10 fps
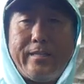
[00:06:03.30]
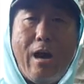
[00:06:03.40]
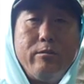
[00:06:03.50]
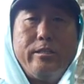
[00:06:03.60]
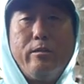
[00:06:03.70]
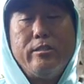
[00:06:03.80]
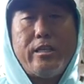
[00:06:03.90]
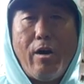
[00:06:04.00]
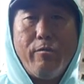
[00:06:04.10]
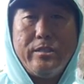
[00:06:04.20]
dousing
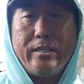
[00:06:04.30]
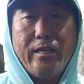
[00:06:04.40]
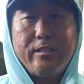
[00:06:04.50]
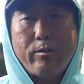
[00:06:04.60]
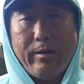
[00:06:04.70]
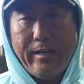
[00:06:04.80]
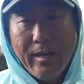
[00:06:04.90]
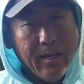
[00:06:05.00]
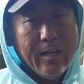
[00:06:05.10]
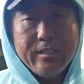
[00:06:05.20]
yourself with sunscreen.
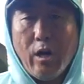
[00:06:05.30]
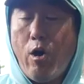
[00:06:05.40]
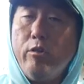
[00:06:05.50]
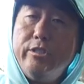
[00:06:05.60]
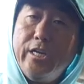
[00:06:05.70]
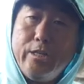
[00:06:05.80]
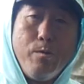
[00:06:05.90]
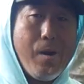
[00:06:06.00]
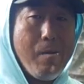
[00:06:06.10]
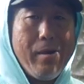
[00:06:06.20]
So just
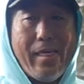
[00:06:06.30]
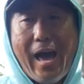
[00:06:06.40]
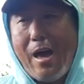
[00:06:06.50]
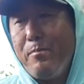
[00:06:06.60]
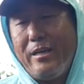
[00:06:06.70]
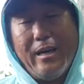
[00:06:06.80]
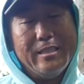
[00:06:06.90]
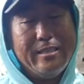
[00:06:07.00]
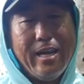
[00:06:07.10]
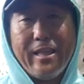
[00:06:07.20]
remember that,
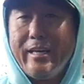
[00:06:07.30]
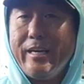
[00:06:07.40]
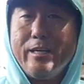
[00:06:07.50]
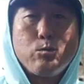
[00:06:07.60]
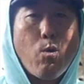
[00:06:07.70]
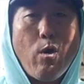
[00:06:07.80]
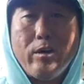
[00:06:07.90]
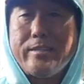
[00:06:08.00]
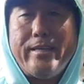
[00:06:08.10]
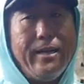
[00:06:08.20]
because nothing is
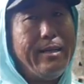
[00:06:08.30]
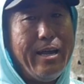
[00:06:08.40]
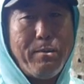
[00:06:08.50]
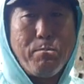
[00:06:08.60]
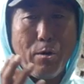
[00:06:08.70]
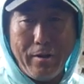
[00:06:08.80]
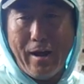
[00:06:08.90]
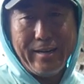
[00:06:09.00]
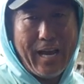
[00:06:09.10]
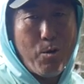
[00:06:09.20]
worse than getting burned
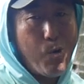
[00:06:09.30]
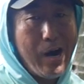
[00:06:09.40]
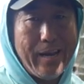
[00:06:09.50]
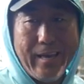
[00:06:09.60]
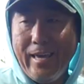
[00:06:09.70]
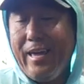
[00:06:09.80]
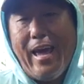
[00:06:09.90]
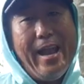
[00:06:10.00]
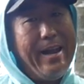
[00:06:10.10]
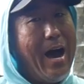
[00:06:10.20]
on day one
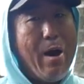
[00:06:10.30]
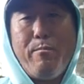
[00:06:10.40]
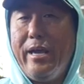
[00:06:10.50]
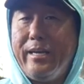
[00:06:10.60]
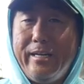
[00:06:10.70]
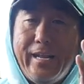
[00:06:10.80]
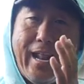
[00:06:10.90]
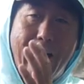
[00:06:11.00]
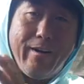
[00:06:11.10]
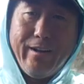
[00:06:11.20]
and not making it
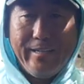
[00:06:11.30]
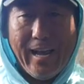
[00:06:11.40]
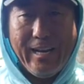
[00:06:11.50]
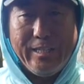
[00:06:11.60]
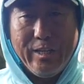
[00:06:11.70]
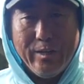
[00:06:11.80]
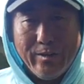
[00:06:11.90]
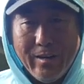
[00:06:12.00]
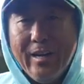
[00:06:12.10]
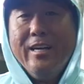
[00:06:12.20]
out on day
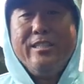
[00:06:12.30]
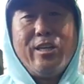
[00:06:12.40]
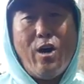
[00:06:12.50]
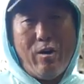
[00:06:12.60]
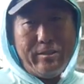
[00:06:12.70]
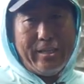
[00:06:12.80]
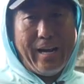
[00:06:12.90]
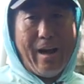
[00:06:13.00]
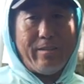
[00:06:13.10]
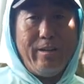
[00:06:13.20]
two. So
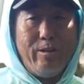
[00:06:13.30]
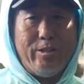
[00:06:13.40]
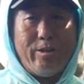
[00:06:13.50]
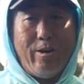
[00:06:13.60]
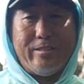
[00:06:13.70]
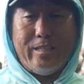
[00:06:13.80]
check out the new shirts,